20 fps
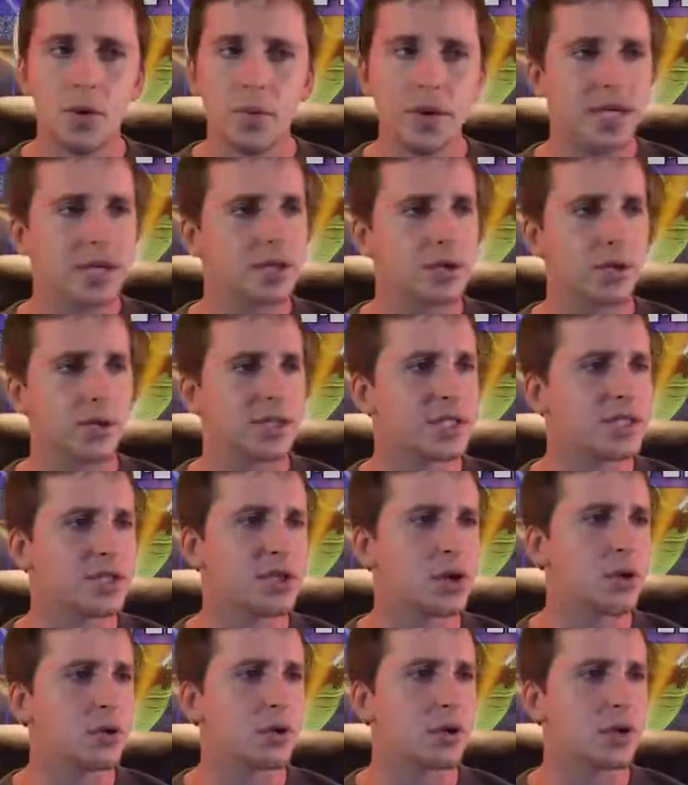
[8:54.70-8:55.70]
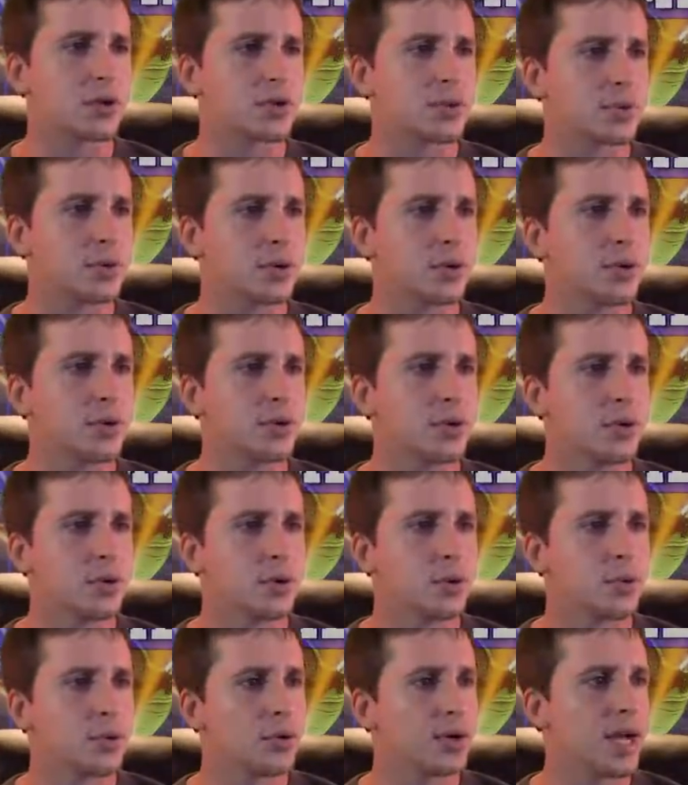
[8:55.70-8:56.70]
We can do it. It's so close. We're
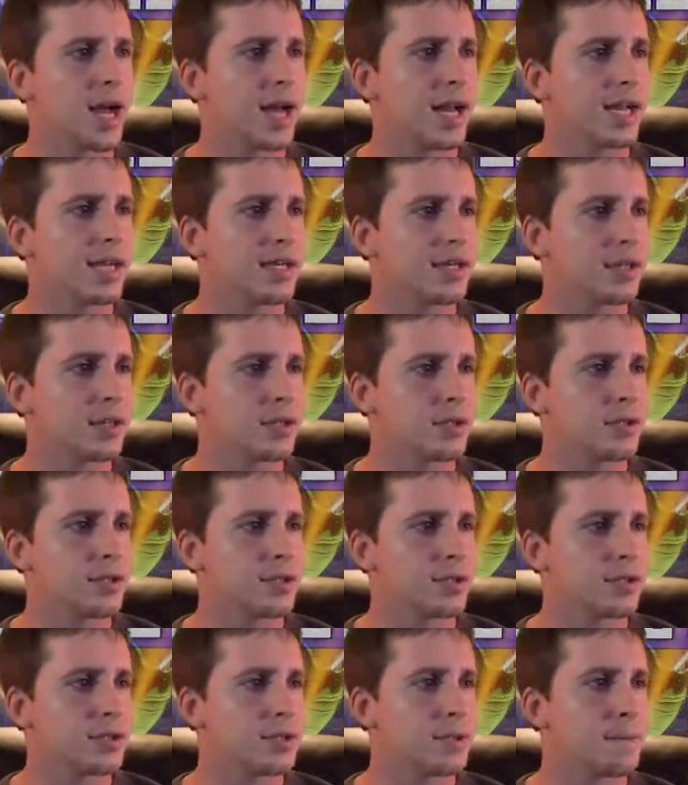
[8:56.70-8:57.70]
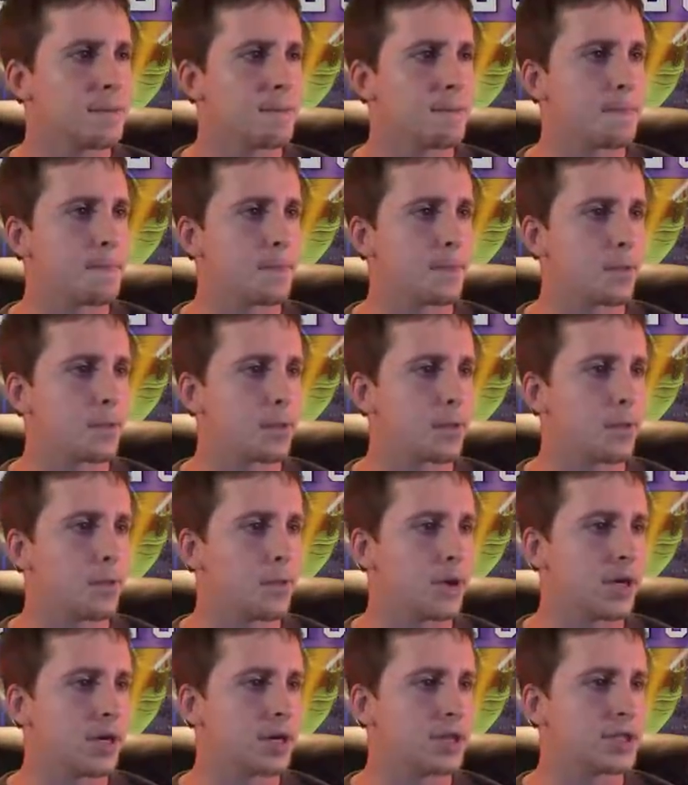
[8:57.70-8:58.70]
we're not losers. We're
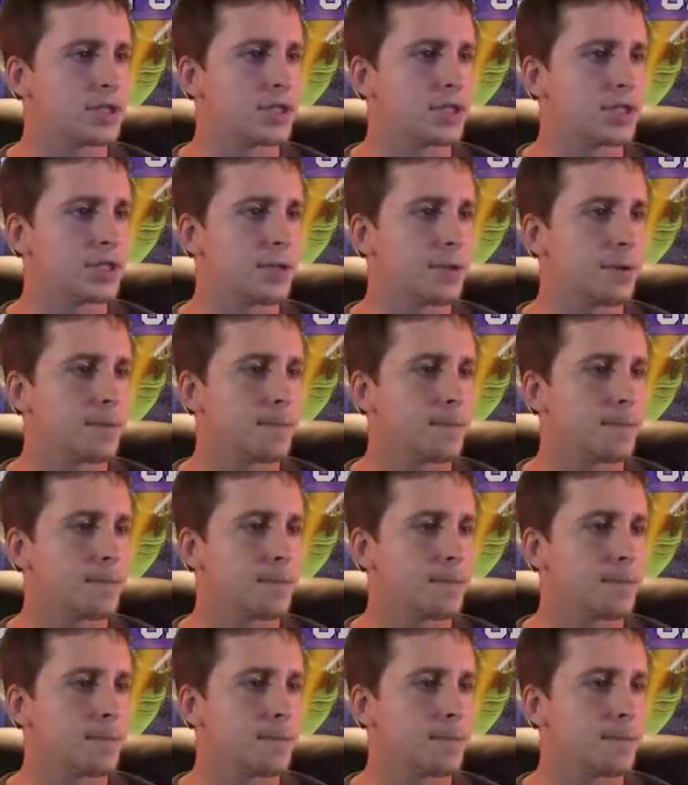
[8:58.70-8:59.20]
winners.